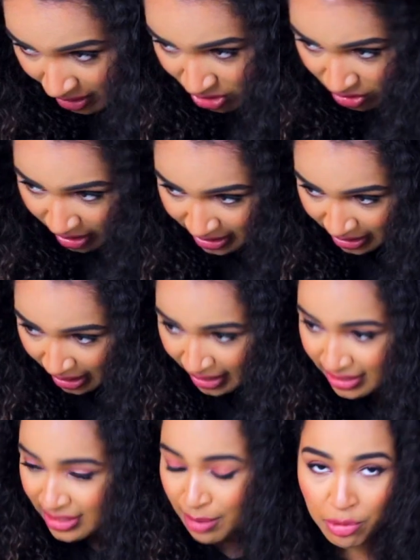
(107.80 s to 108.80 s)
I try to like
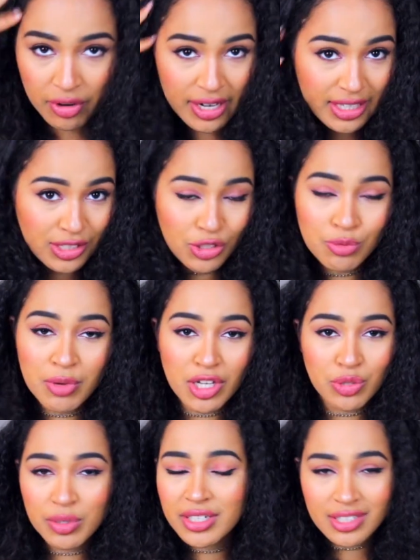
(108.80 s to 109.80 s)
separate it too
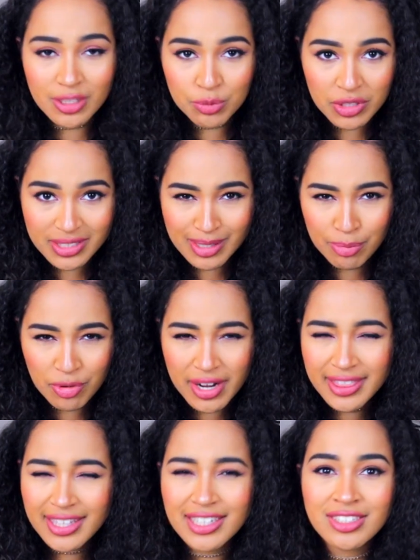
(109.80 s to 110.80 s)
much when it doesn't want to
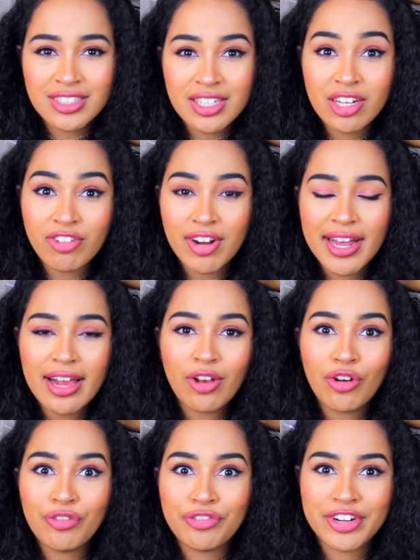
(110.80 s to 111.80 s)
separate then it's just going to create a
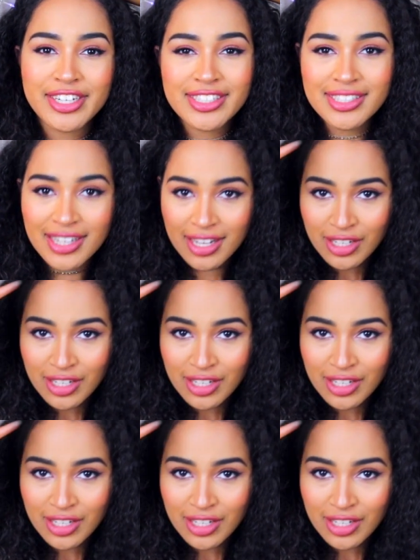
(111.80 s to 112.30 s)
lot of frizz